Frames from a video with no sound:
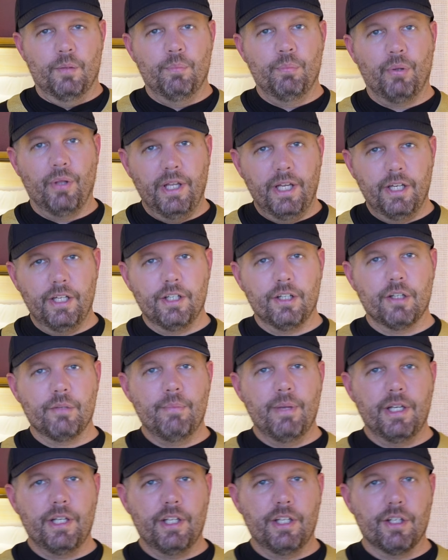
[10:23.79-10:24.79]
Planning on
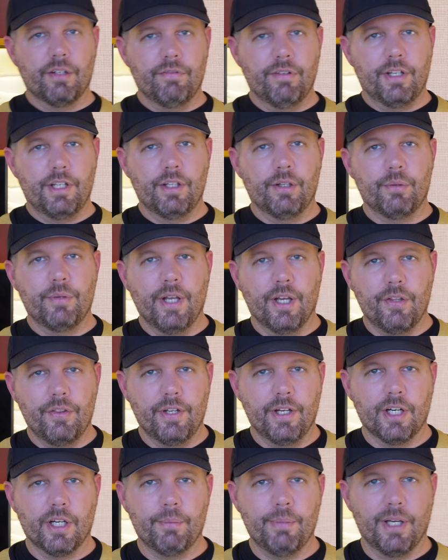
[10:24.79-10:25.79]
making a video down
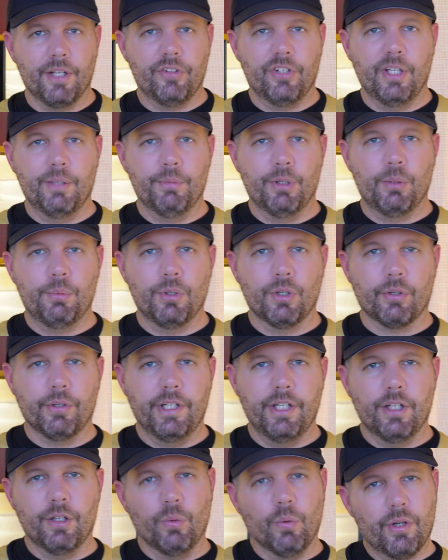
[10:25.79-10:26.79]
there about T-Mobile
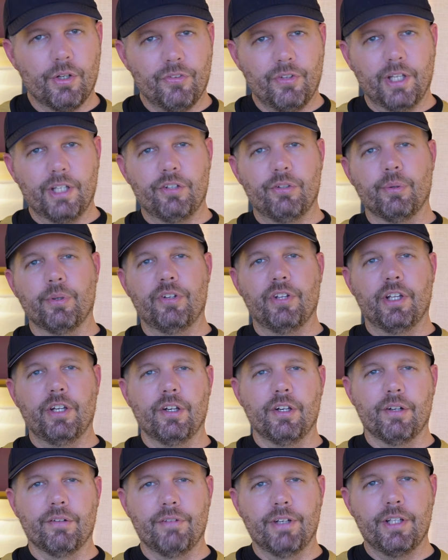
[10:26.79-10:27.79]
Arena and what it's like to attend
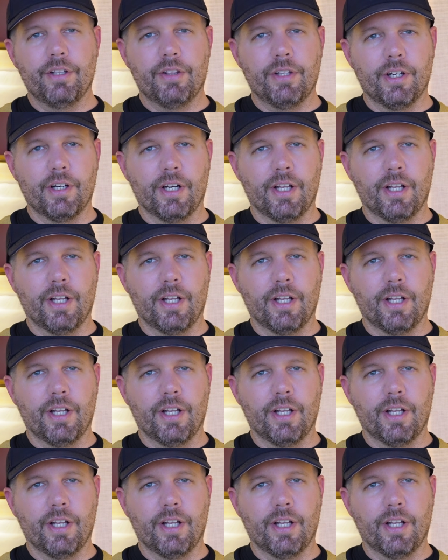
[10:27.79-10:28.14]
an event there,